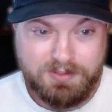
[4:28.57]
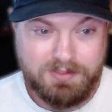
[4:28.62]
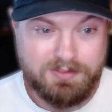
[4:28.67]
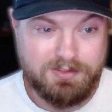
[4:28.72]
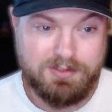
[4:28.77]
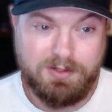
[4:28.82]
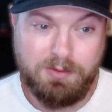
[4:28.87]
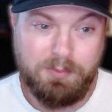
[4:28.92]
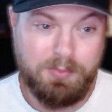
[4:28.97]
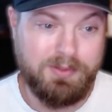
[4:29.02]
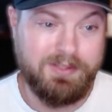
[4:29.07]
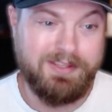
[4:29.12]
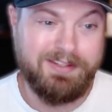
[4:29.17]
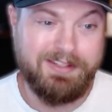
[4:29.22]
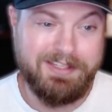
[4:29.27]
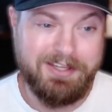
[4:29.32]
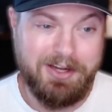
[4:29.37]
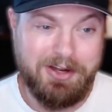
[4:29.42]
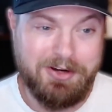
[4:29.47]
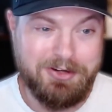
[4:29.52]
It's
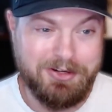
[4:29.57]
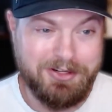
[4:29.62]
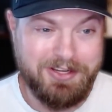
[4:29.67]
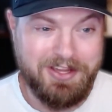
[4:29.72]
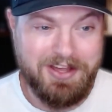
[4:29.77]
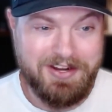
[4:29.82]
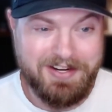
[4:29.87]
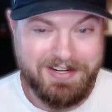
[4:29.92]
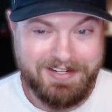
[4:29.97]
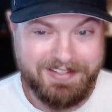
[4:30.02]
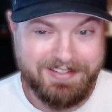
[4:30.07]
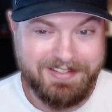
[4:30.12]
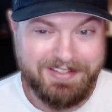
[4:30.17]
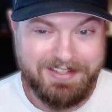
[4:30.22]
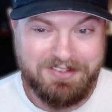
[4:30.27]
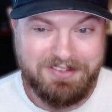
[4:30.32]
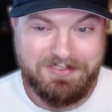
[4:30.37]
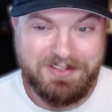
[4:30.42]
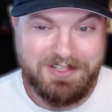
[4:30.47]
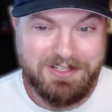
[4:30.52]
completely undercutting
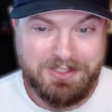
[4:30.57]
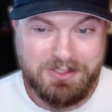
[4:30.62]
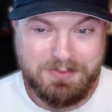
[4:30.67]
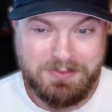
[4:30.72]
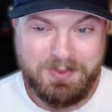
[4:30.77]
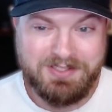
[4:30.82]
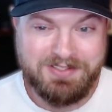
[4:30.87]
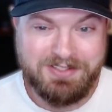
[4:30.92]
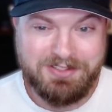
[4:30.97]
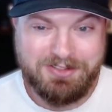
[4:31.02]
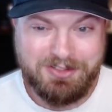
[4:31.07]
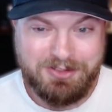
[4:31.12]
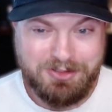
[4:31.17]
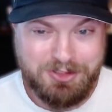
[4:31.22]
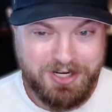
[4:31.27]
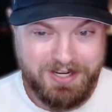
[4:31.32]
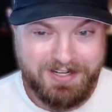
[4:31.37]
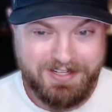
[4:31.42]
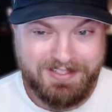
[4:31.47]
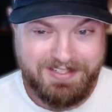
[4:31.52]
NVIDIA's business in
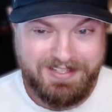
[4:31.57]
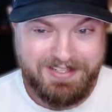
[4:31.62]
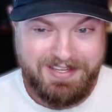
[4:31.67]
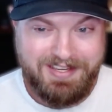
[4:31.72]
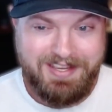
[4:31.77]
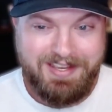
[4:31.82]
China.